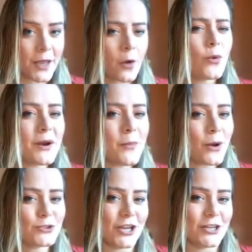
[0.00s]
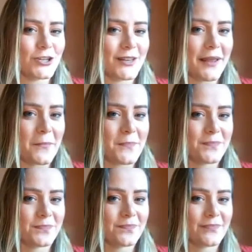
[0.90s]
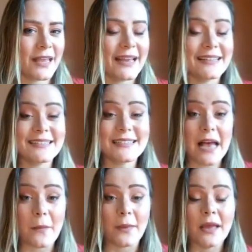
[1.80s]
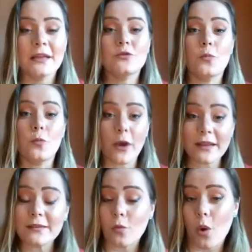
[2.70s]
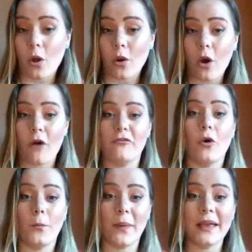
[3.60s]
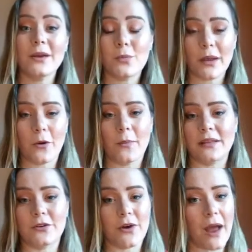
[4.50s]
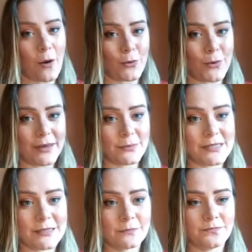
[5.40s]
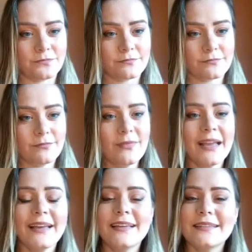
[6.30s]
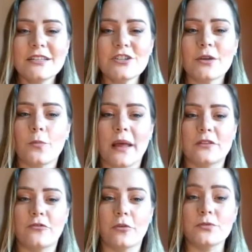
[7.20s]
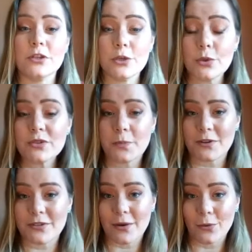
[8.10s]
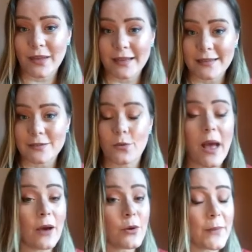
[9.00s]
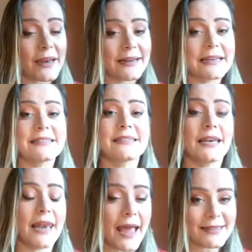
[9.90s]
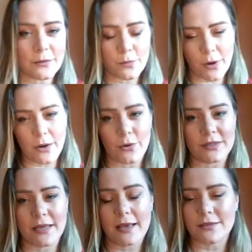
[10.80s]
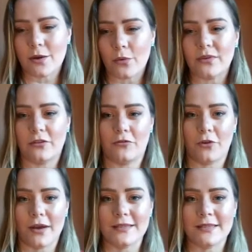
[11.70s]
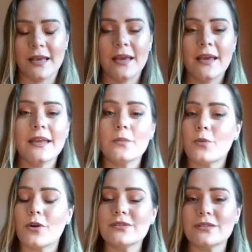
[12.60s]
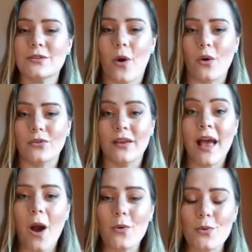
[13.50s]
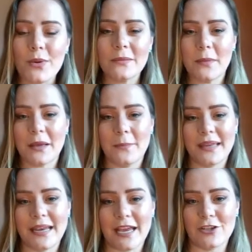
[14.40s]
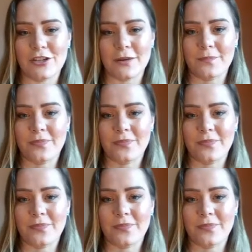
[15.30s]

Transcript: What about changing them? It's time to break the wall of opaque recommender algorithms. Digital platforms use personal data to automatically select and prioritize content for us in a process called algorithmic mediation.